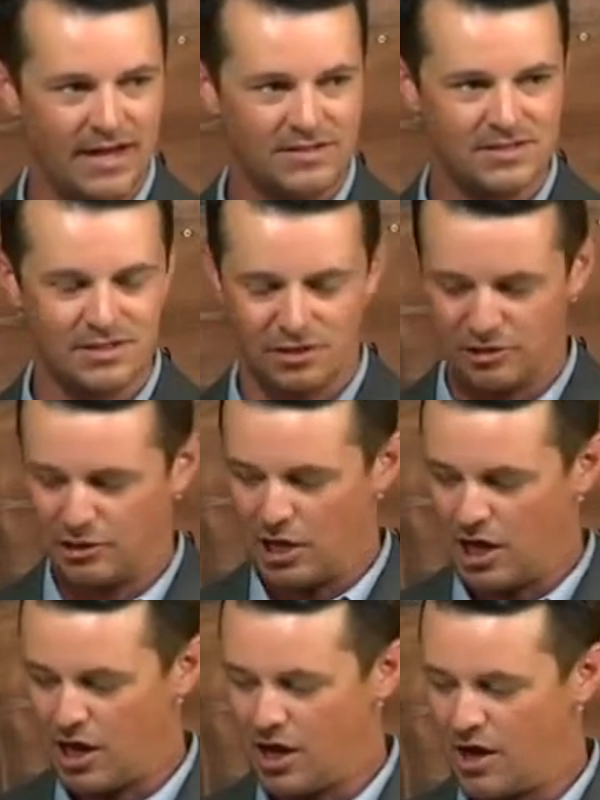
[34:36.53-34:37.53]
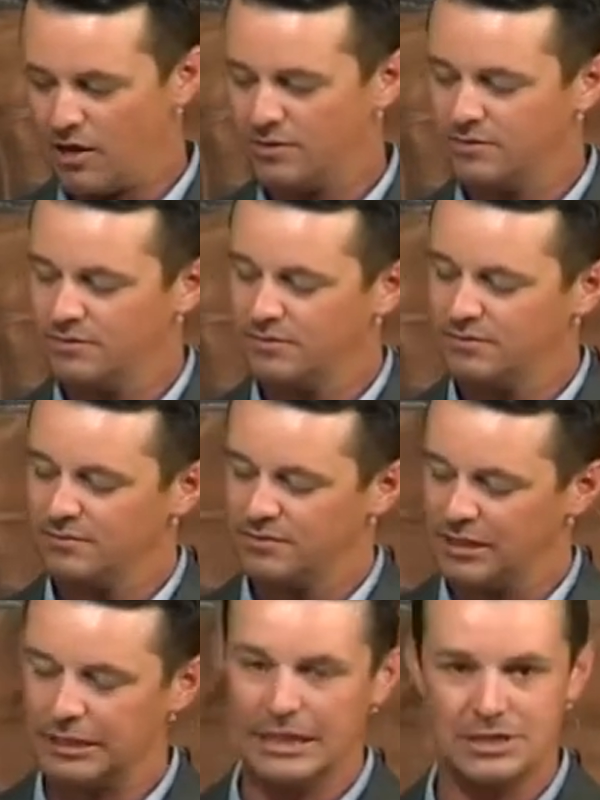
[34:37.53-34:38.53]
That's the law
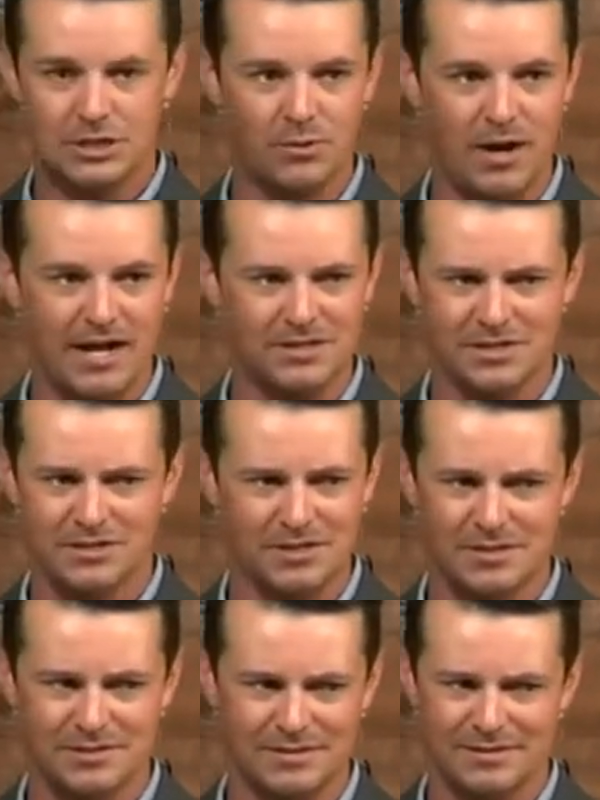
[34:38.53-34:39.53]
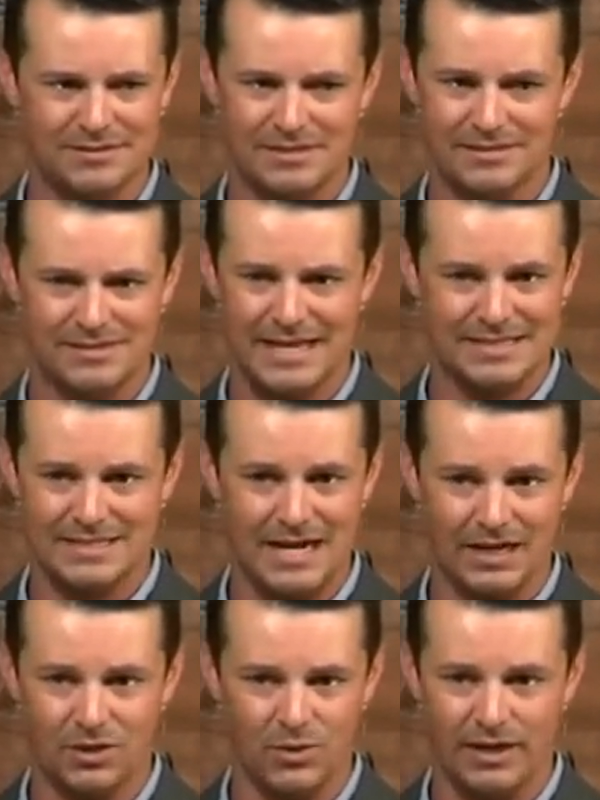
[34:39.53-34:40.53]
that leads to righteousness? He says, that's
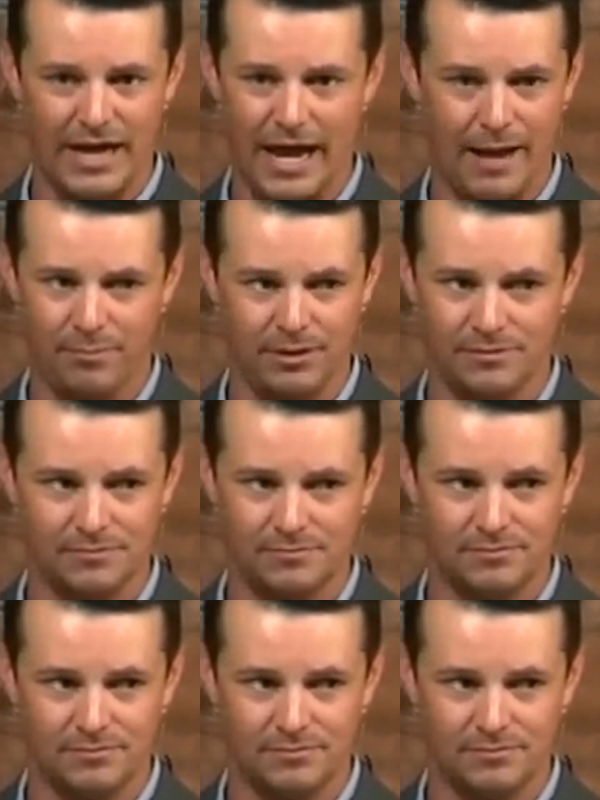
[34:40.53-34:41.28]
not going to happen.